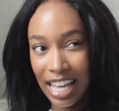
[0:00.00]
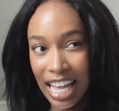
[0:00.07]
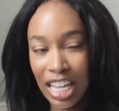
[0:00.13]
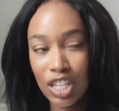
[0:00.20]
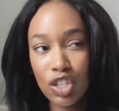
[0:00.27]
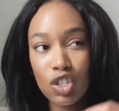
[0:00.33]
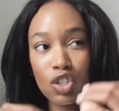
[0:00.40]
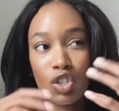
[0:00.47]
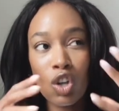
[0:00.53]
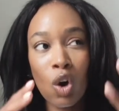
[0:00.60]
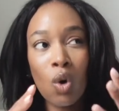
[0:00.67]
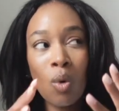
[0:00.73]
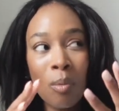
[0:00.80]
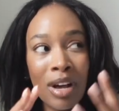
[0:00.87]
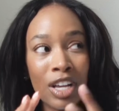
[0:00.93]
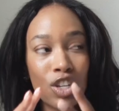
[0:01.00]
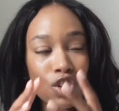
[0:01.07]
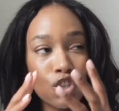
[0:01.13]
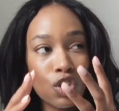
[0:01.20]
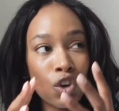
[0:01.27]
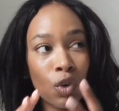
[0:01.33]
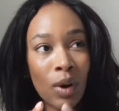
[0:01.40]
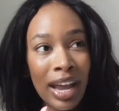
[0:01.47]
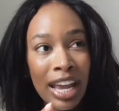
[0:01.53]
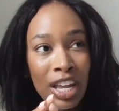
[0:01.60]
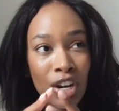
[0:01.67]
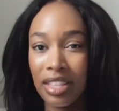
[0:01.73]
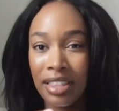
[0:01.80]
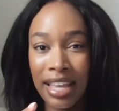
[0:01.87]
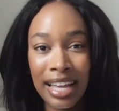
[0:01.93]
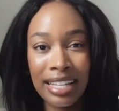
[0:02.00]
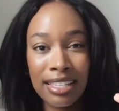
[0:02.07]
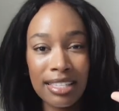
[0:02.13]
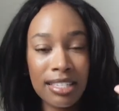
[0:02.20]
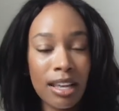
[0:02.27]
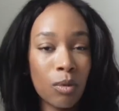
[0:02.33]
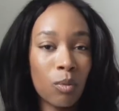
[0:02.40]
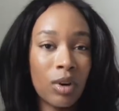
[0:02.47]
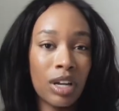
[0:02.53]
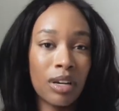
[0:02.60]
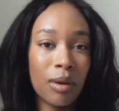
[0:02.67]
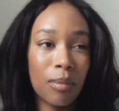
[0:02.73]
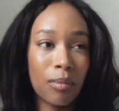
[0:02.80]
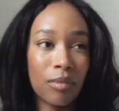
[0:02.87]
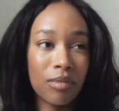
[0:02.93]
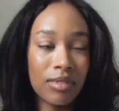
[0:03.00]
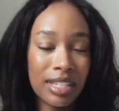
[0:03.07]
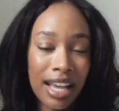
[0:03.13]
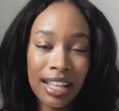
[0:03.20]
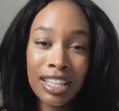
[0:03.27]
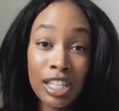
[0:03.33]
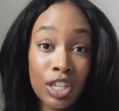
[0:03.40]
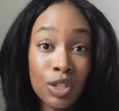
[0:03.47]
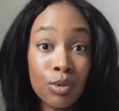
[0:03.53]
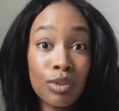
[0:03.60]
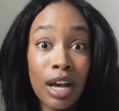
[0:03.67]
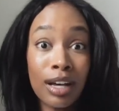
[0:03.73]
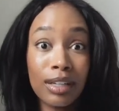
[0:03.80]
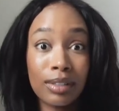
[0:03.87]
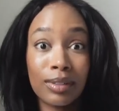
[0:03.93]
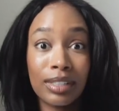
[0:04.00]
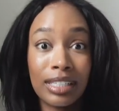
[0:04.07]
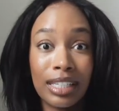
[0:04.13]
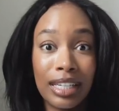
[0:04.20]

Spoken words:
is so much greater than someone telling you no.